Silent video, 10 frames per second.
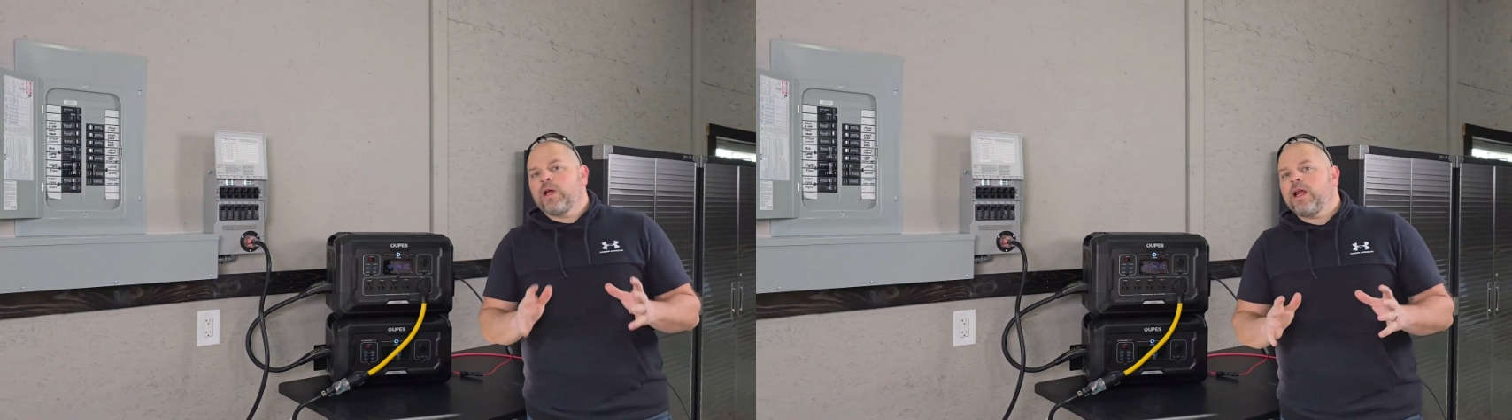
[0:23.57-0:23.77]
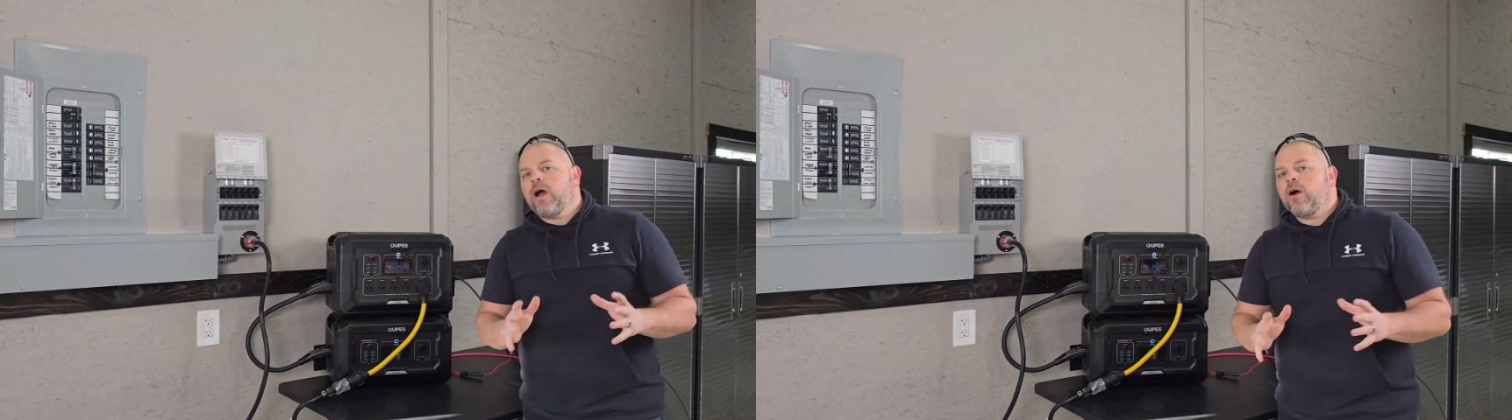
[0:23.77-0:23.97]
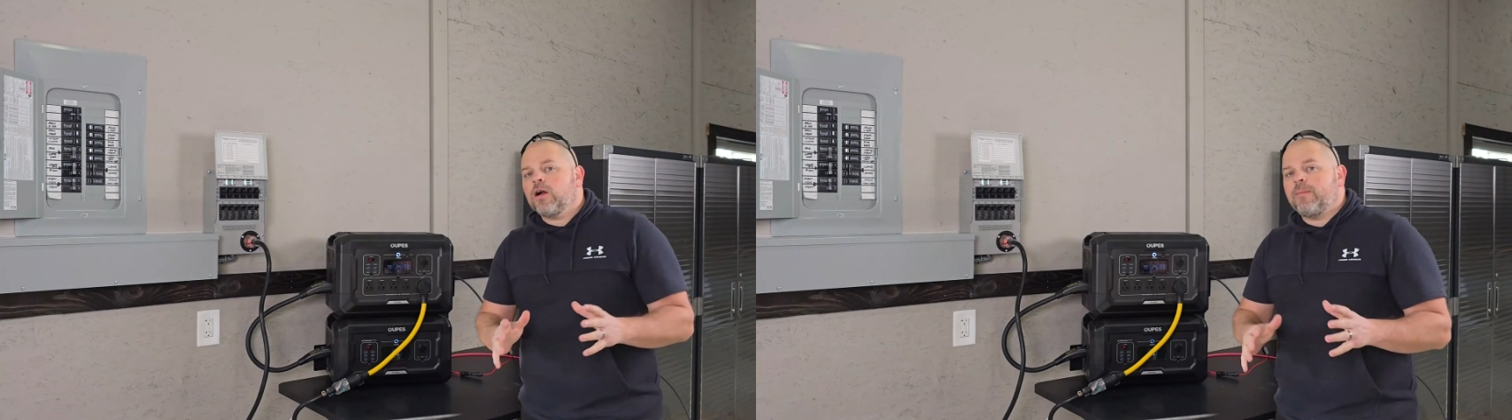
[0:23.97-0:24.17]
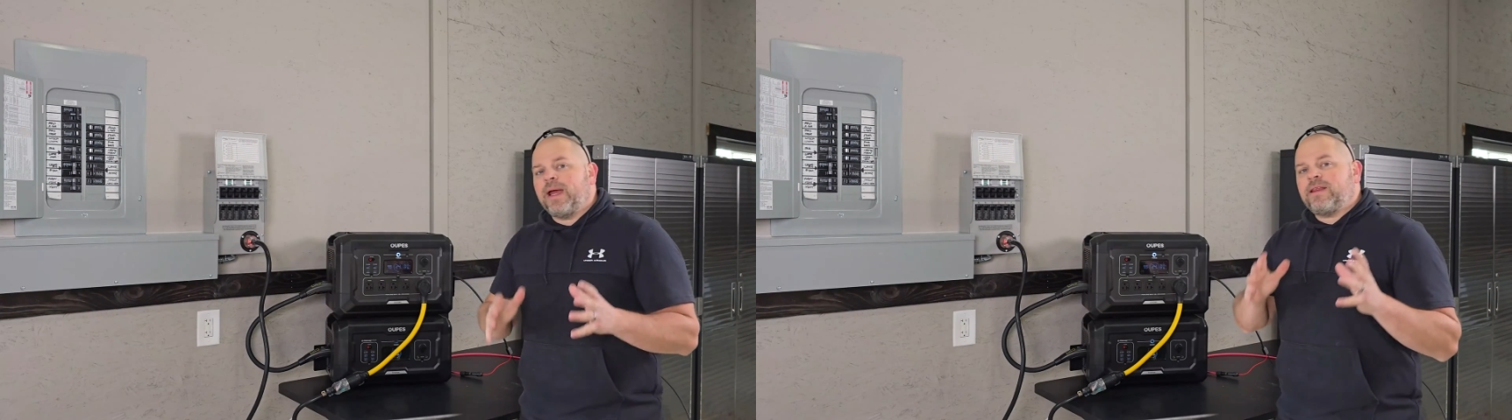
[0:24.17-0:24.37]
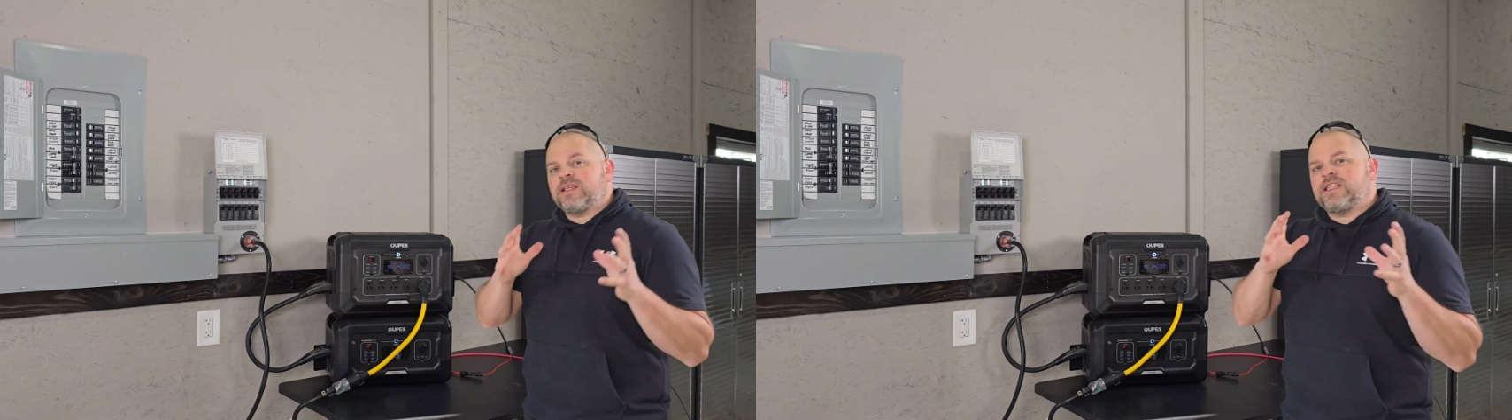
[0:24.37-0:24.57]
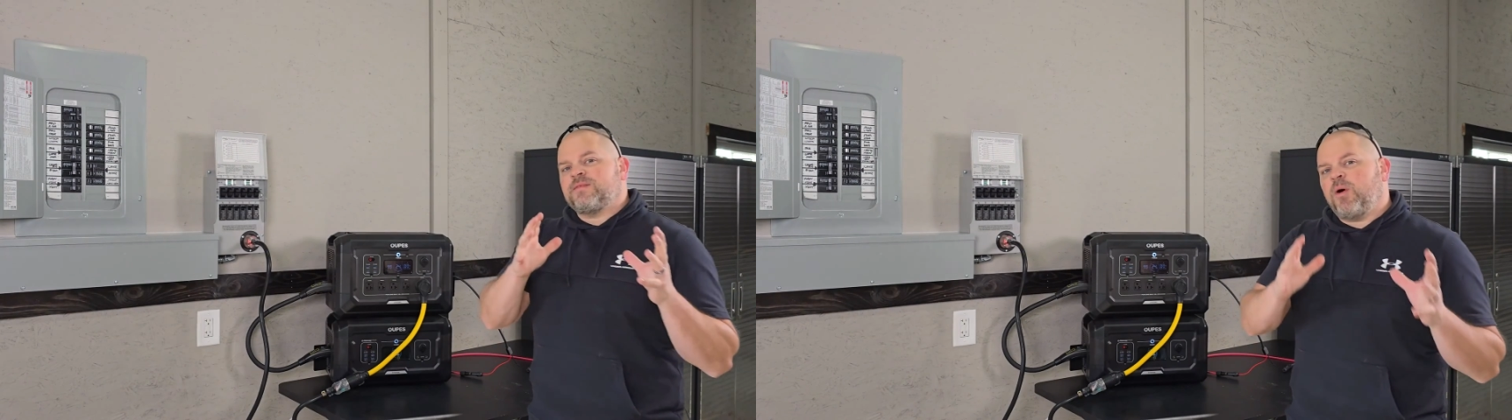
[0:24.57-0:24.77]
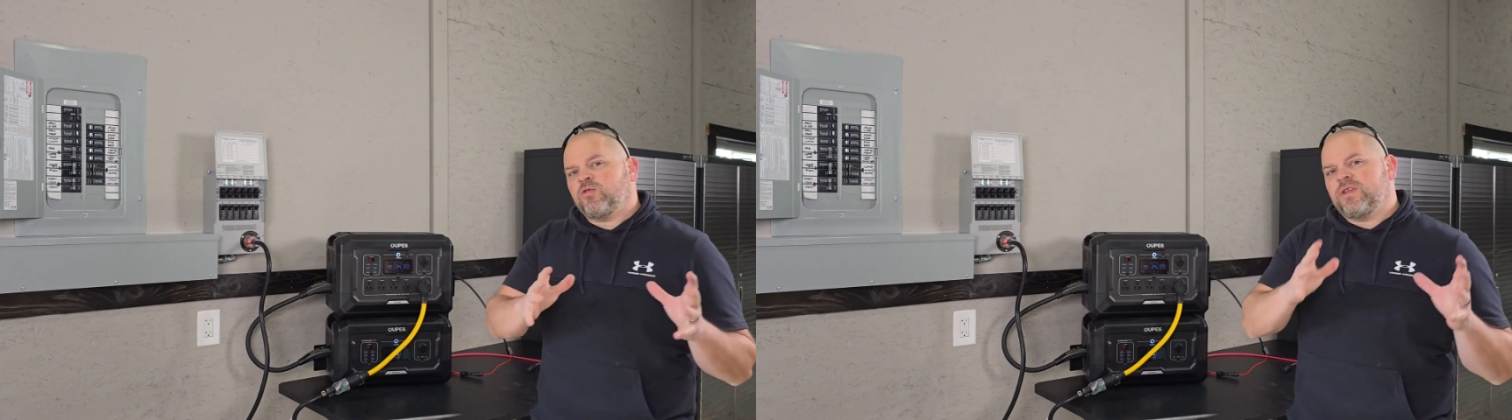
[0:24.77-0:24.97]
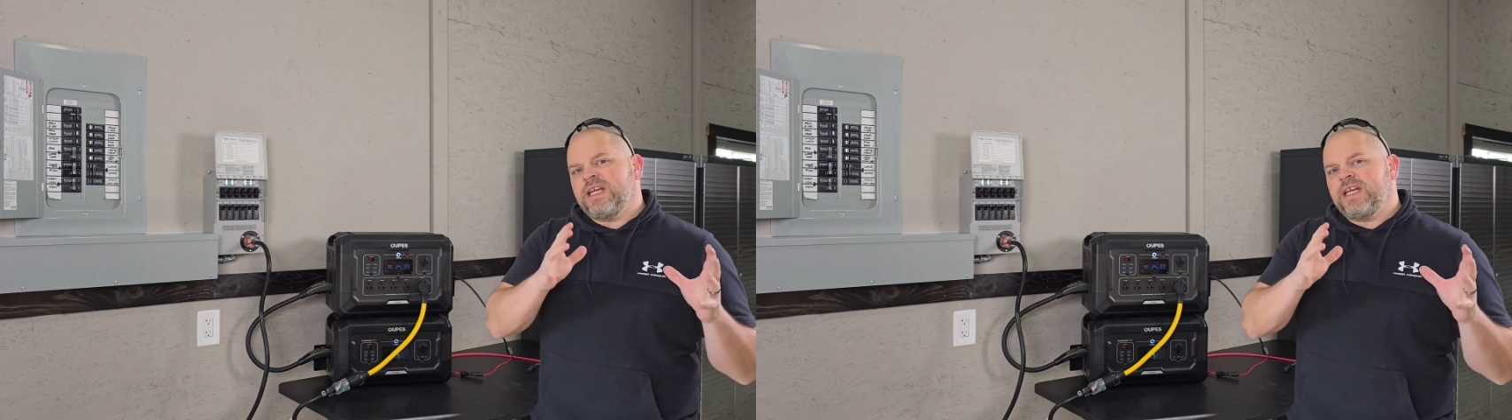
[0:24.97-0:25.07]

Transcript: really hard to make this as most